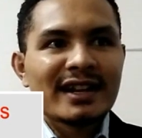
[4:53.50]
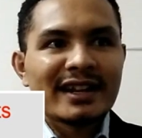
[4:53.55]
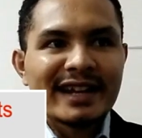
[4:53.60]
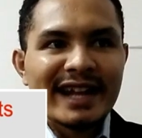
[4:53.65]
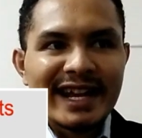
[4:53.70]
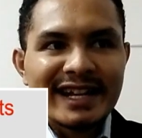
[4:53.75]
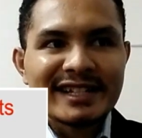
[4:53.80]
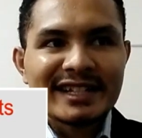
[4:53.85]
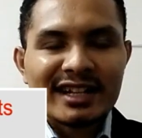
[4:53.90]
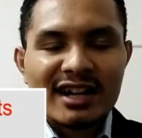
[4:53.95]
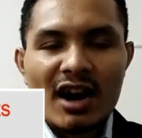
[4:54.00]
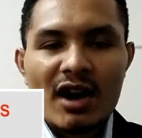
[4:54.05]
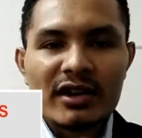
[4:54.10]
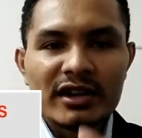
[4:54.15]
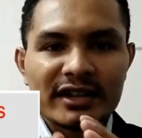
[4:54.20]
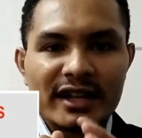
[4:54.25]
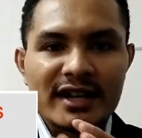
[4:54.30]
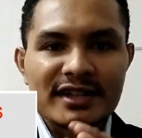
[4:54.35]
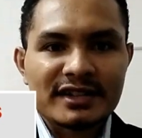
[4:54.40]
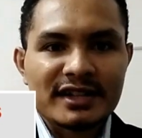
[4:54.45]
Next,
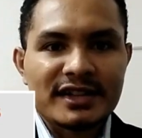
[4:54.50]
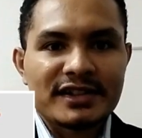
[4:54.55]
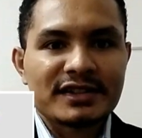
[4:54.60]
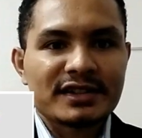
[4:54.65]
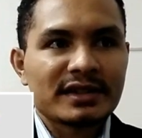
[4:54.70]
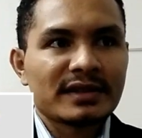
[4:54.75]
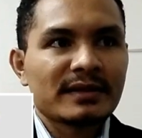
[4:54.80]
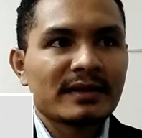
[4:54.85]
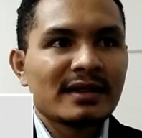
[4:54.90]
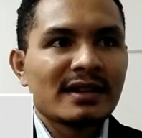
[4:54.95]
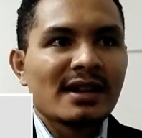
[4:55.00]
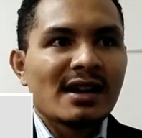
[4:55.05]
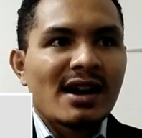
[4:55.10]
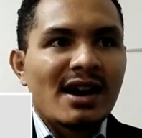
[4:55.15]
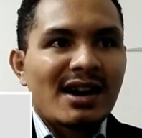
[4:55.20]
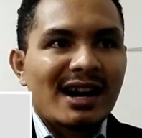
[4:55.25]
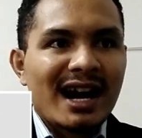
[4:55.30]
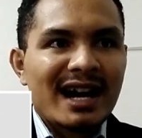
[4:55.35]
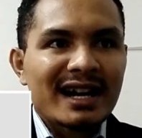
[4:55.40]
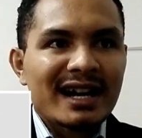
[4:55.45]
current assets.
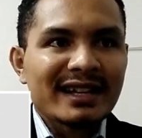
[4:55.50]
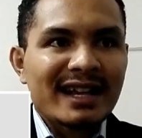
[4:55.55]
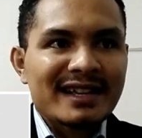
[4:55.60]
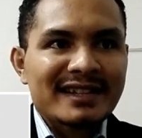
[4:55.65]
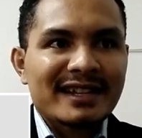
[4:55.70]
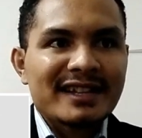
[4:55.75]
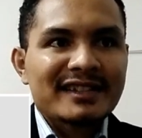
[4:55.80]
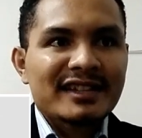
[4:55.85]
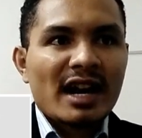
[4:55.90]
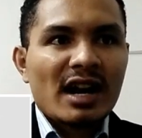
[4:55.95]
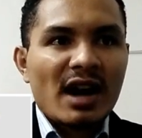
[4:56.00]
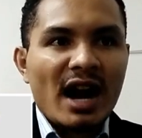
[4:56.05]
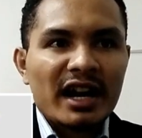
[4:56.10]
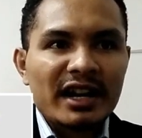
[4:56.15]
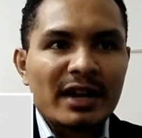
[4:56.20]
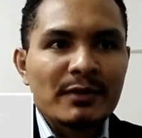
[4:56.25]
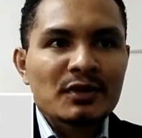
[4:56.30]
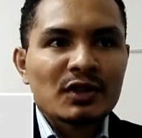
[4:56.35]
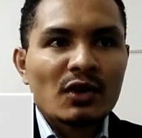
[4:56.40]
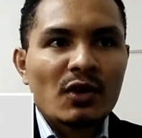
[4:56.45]
Current assets are
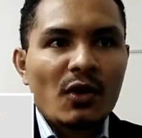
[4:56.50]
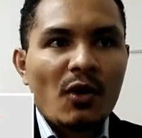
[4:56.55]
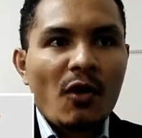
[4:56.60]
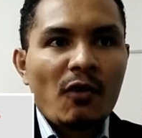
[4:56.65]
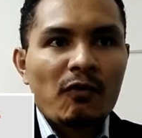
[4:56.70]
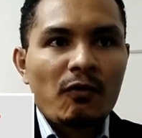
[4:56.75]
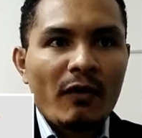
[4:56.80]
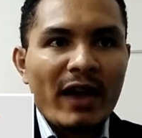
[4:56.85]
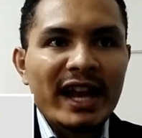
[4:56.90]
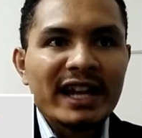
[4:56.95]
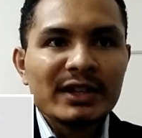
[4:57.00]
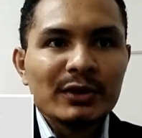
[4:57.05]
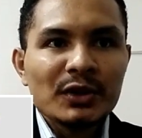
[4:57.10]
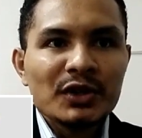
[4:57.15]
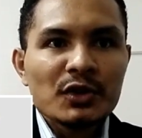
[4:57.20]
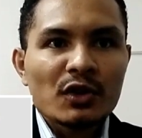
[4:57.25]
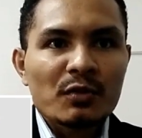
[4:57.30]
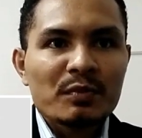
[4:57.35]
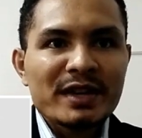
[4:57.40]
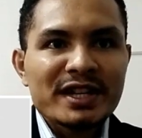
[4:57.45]
items of value
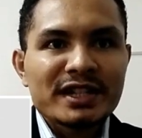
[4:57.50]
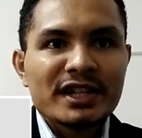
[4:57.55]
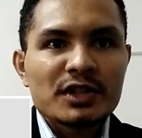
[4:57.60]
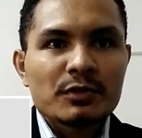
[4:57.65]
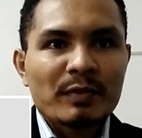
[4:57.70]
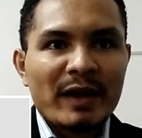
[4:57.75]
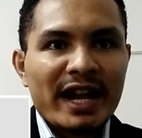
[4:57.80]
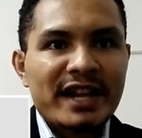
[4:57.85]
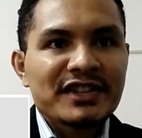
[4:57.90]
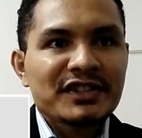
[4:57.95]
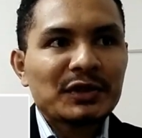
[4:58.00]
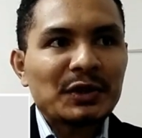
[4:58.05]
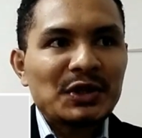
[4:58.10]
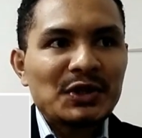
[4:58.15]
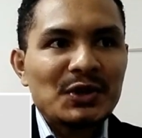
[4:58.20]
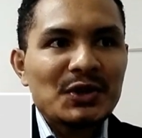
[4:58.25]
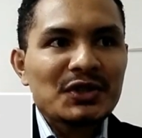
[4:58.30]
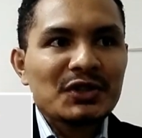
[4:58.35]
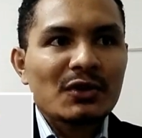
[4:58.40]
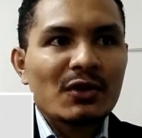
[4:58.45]
your business plans to
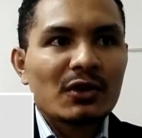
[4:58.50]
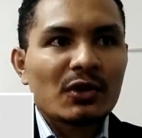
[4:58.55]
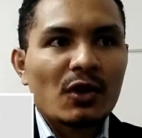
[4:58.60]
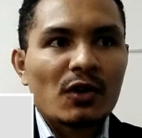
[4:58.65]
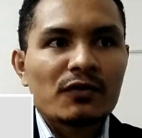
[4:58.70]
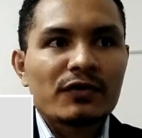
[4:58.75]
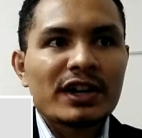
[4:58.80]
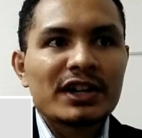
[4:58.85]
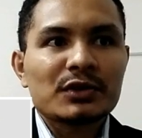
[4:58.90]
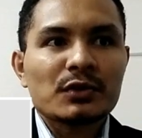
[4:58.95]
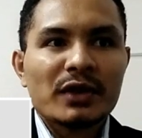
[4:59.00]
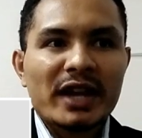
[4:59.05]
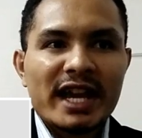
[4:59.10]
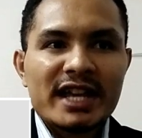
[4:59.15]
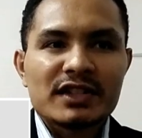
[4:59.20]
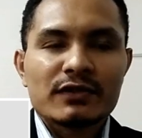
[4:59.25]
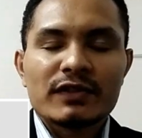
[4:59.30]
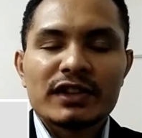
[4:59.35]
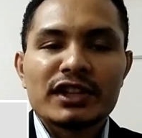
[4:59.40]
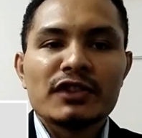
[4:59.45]
use or convert to
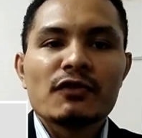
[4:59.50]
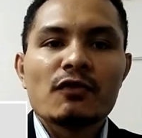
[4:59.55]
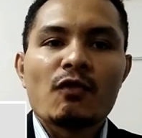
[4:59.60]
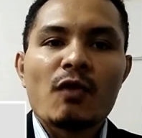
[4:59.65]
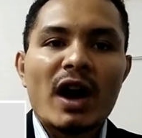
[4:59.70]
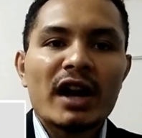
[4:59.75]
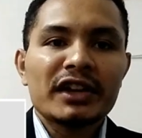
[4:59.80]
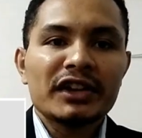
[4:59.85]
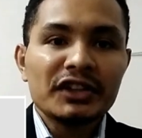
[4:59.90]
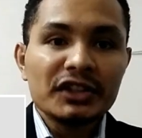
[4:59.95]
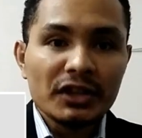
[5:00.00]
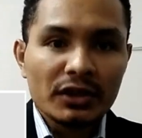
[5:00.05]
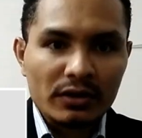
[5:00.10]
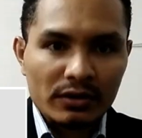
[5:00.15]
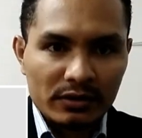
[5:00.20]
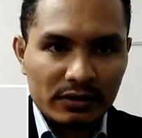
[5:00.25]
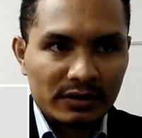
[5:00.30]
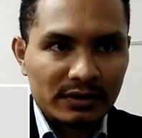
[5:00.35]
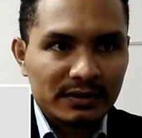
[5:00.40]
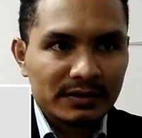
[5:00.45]
cash within 1
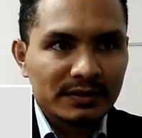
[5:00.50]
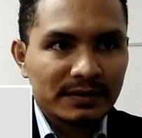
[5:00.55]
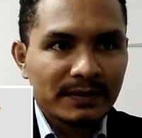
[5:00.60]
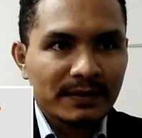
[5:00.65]
year.